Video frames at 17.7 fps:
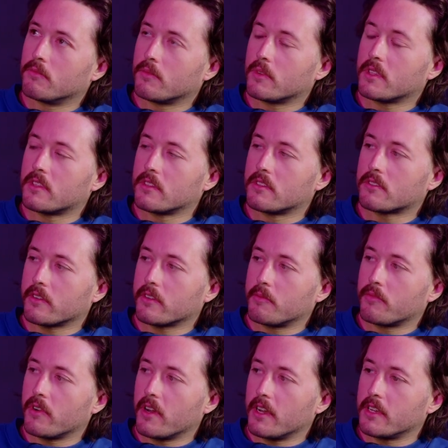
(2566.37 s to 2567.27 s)
with the
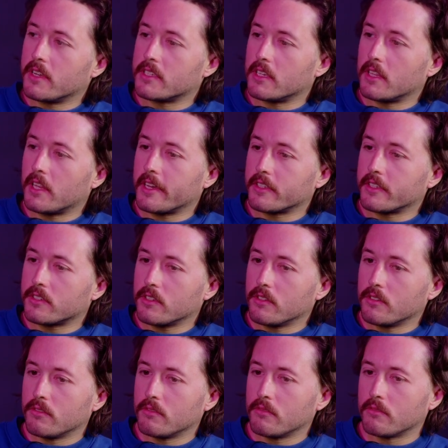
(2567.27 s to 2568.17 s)
script writing, is it like, do
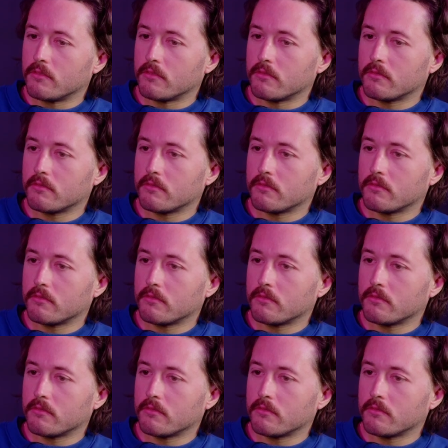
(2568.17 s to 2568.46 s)
you...